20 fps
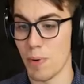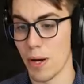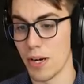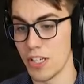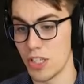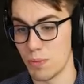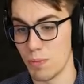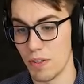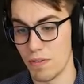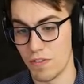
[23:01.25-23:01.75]

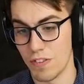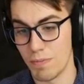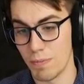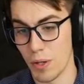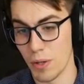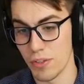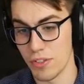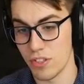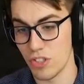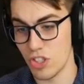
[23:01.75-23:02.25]
punishment for
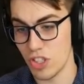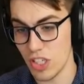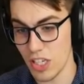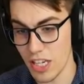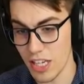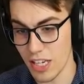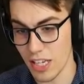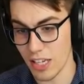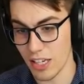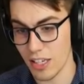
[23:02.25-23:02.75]
both
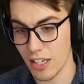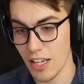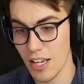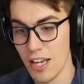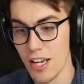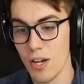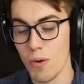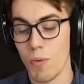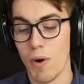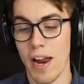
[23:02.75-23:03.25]

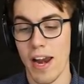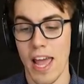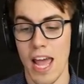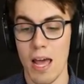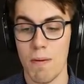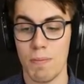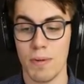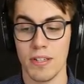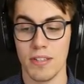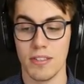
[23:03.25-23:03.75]
cheating, what
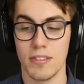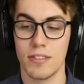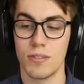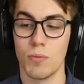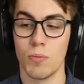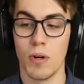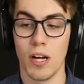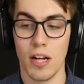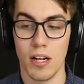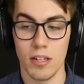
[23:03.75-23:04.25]

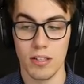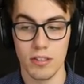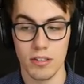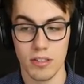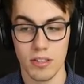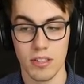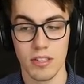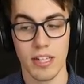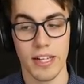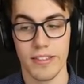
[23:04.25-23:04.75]
happens? Well,
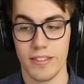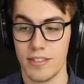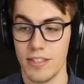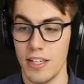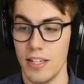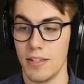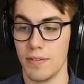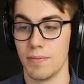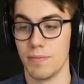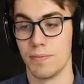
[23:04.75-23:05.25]
let's
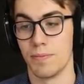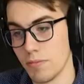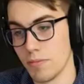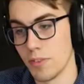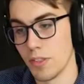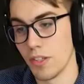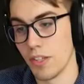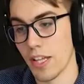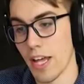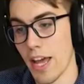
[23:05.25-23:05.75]
see.
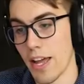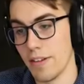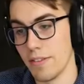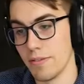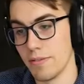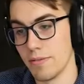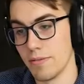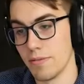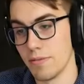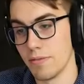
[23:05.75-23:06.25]
Look at that.
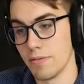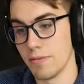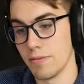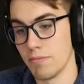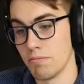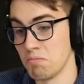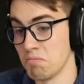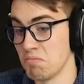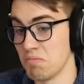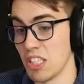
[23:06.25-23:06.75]

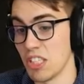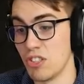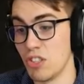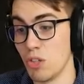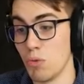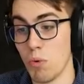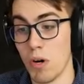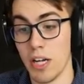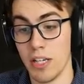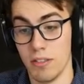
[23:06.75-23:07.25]
They
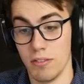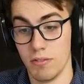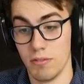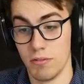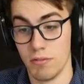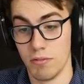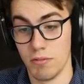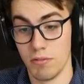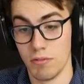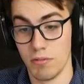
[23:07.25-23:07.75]
still won.
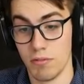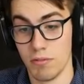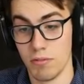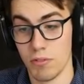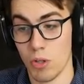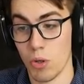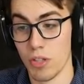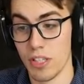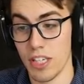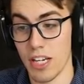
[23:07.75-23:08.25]

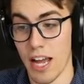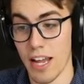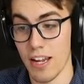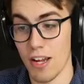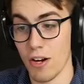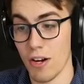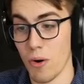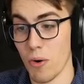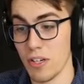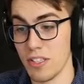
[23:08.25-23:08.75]
Or did
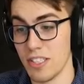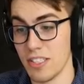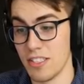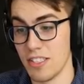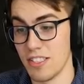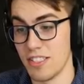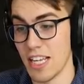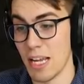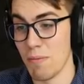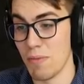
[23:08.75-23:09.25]
I, or is this
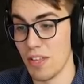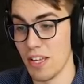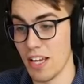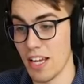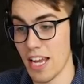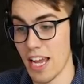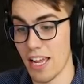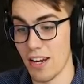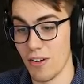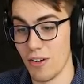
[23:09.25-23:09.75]
the same thing
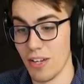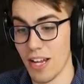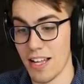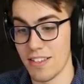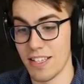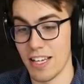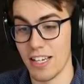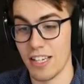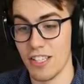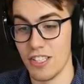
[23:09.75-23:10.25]
again? Hold on
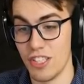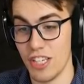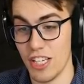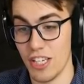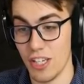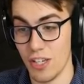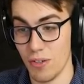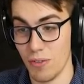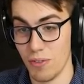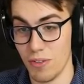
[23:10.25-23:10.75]
a second,
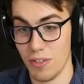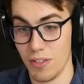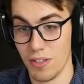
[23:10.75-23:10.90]
continue.